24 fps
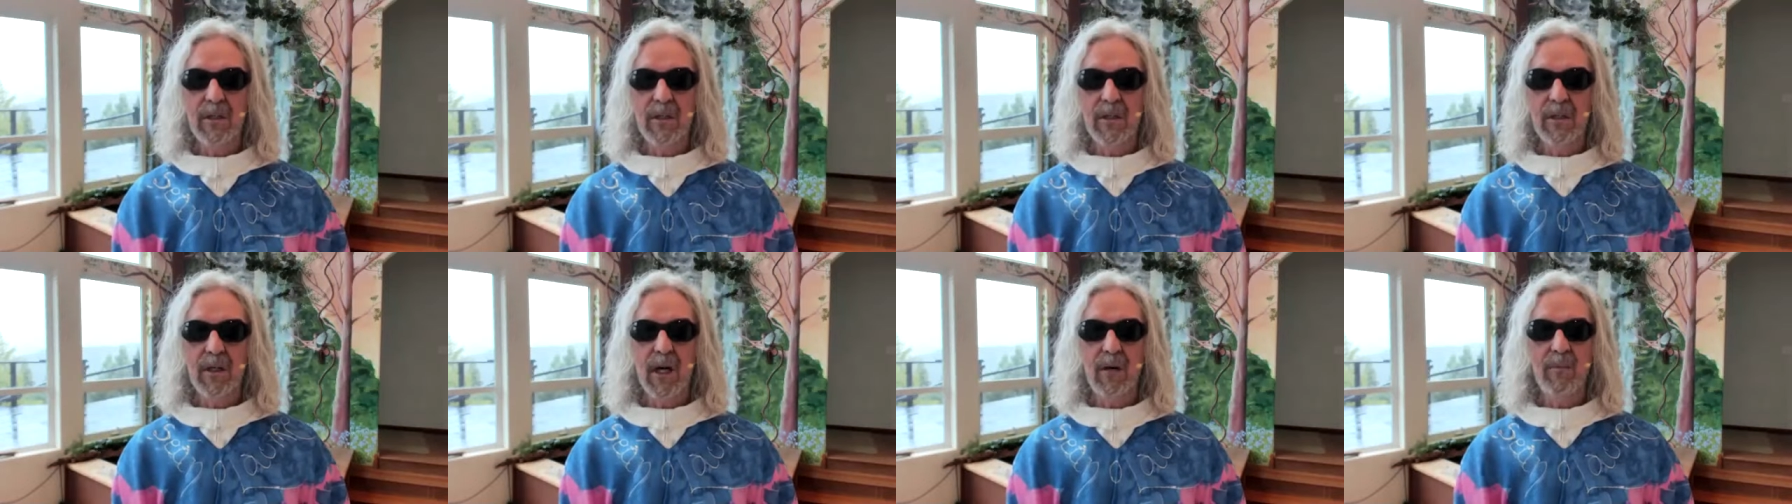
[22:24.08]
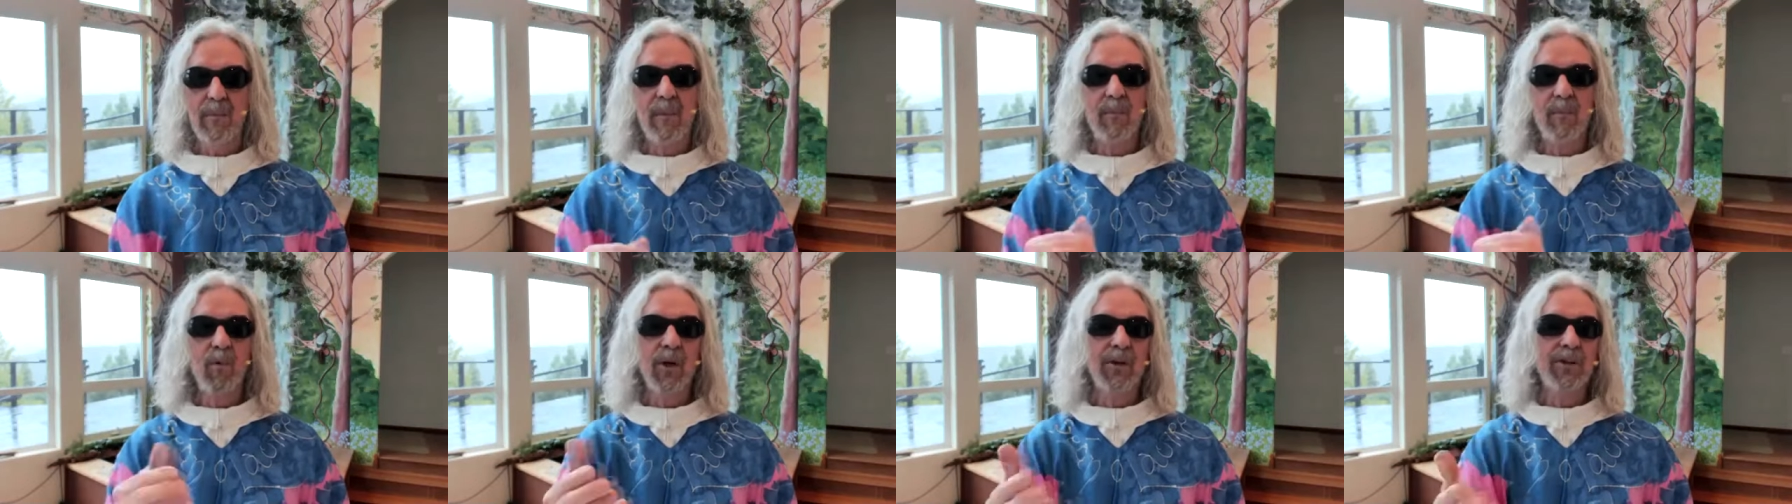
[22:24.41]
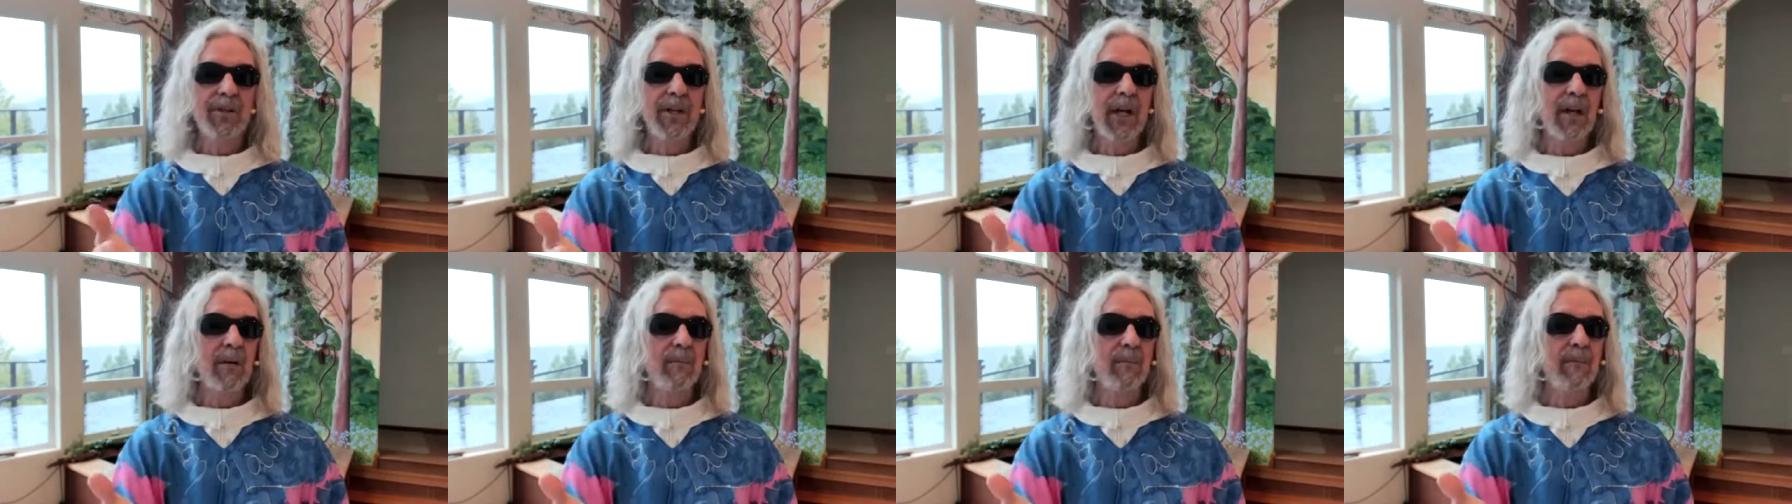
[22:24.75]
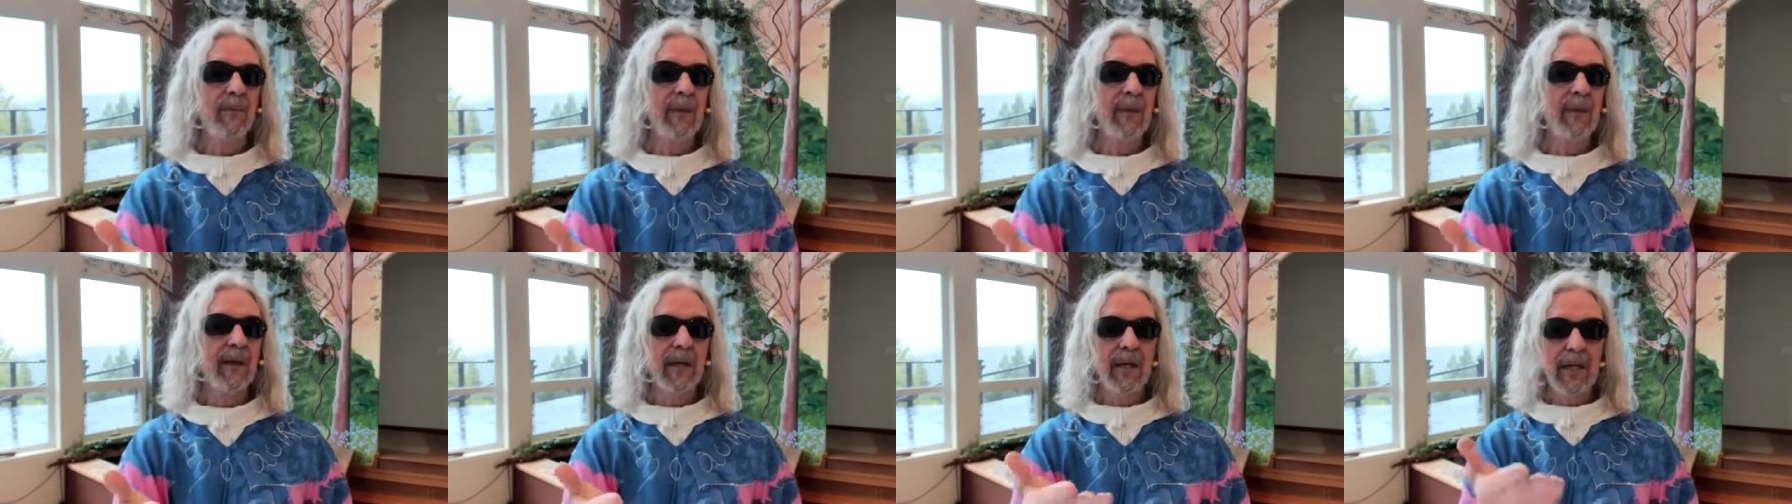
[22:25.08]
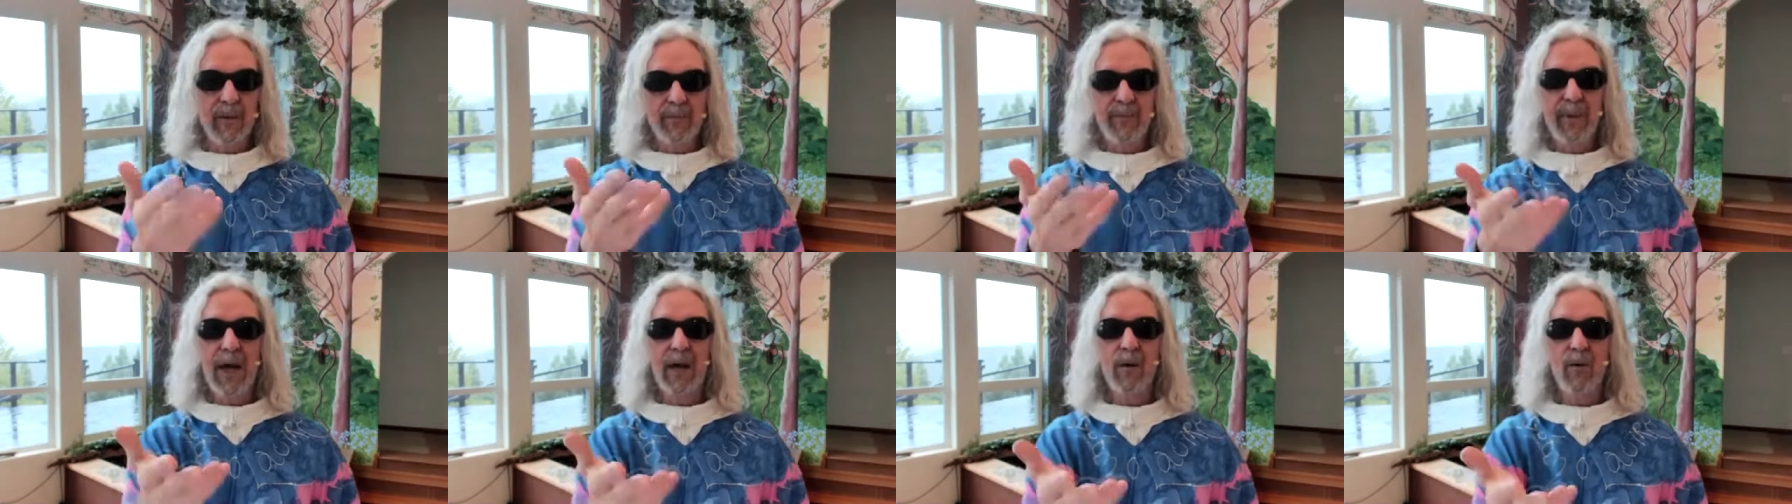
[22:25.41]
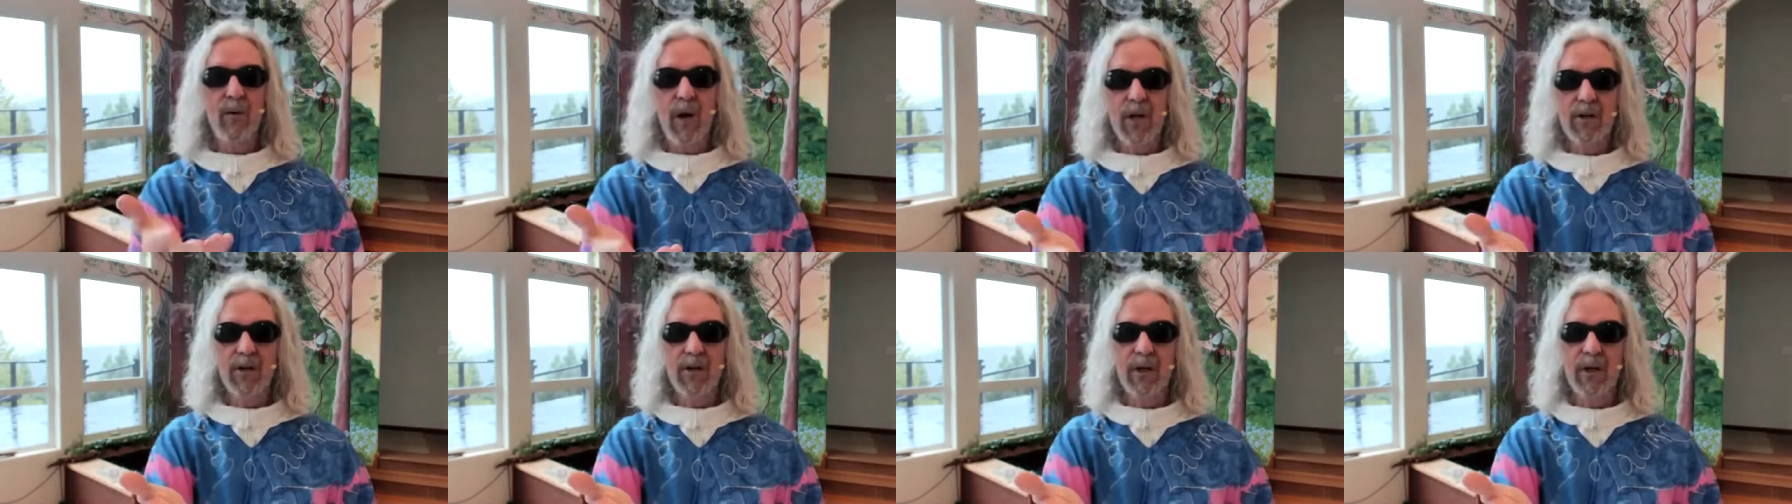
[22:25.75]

I remember one time in Palo Alto,